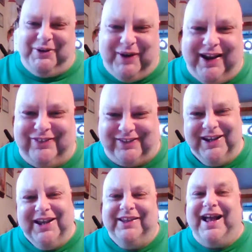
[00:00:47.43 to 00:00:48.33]
anyways,
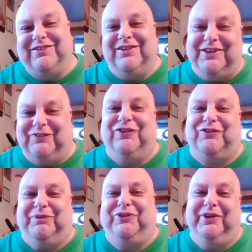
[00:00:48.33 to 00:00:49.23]
that's the
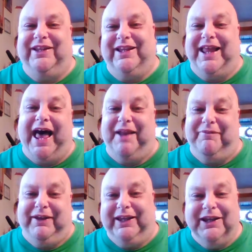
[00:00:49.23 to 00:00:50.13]
difference between the
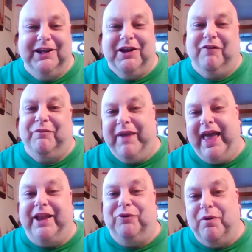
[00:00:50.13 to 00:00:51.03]
anatomy of a
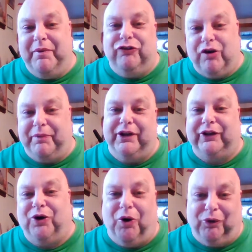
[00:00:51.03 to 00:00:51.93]
man and a woman jumping
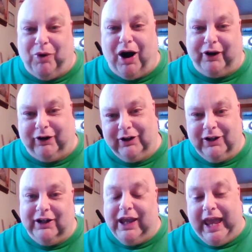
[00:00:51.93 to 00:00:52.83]
into cold water.
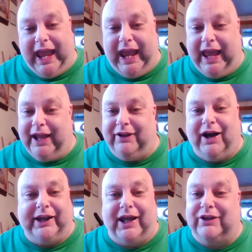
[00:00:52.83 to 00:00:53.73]
And
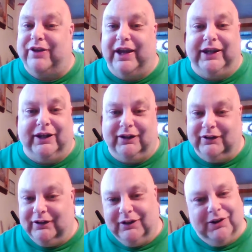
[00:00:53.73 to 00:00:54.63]
I got to tell you,
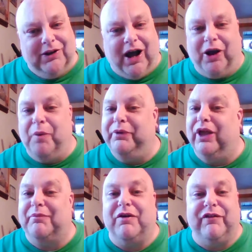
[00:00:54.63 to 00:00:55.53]
I hope you
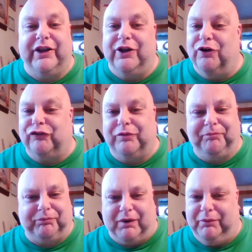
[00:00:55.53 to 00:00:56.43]
like my videos.
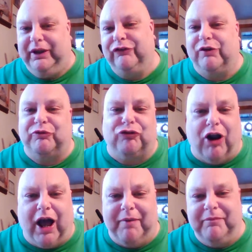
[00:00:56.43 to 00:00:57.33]
Please
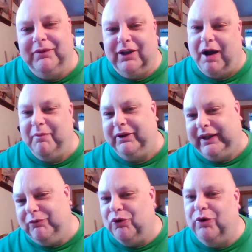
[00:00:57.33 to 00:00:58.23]
subscribe. I'm going to
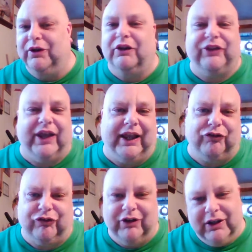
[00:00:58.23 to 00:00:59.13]
keep doing little
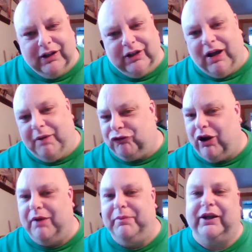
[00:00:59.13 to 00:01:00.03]
things. I'm
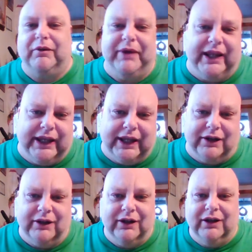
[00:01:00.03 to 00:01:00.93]
trying to be a
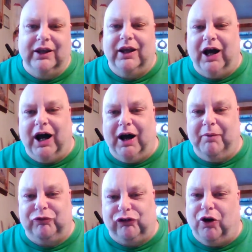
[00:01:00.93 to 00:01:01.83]
comedian.
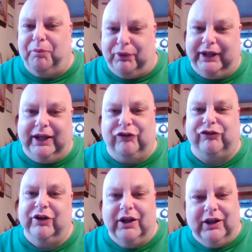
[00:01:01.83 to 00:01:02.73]
Um, so please